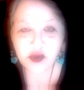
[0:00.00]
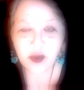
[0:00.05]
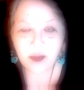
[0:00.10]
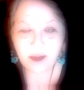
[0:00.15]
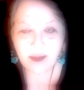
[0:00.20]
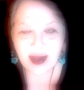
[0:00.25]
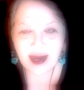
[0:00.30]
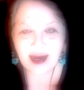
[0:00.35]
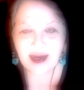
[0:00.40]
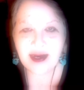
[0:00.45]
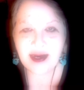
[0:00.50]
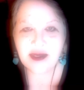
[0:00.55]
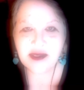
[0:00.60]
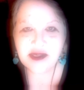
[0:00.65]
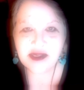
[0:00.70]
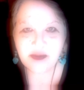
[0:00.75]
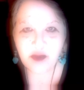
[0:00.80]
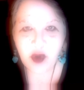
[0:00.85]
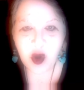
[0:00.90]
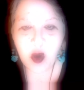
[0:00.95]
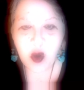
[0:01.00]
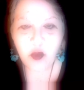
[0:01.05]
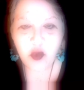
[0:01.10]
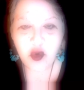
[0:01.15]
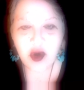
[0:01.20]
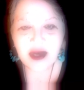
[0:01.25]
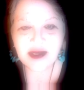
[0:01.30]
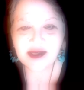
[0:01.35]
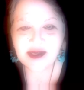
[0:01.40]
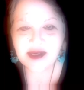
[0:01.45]
remaining small
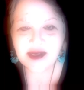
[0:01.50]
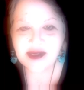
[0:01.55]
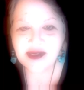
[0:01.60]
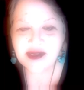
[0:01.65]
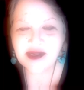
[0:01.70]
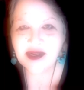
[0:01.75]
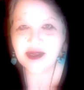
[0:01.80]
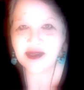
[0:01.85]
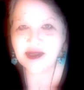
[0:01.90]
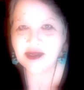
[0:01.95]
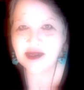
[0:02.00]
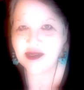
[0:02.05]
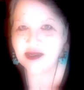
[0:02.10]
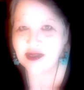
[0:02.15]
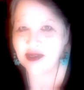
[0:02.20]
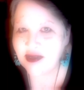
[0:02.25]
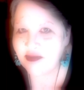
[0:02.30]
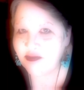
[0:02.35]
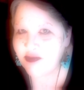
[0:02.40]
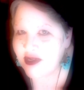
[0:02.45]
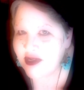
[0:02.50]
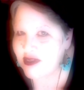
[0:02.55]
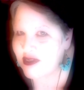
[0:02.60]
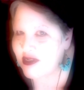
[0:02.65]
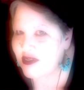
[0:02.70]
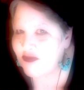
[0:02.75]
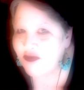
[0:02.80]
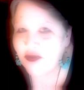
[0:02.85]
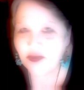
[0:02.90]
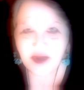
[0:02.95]
presses that's still in
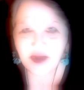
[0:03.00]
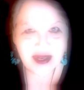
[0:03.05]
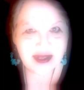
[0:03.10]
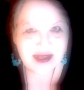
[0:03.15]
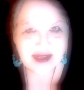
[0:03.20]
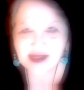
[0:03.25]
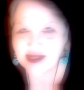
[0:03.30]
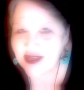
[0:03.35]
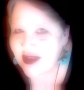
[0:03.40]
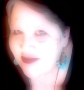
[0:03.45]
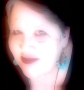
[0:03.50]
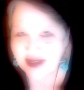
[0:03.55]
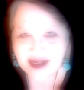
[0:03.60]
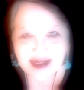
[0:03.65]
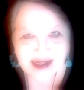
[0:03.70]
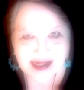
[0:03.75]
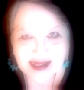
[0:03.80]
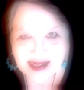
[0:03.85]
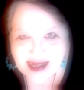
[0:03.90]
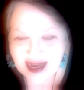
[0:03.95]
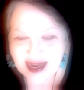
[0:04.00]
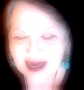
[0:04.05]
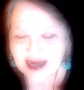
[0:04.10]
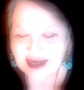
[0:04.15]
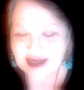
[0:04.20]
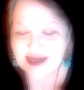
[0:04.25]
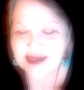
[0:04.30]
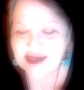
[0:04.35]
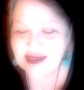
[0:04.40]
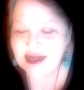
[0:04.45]
business from like the 70s and the
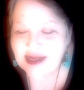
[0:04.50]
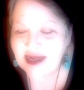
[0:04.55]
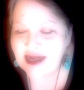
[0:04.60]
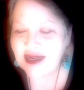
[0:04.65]
80s.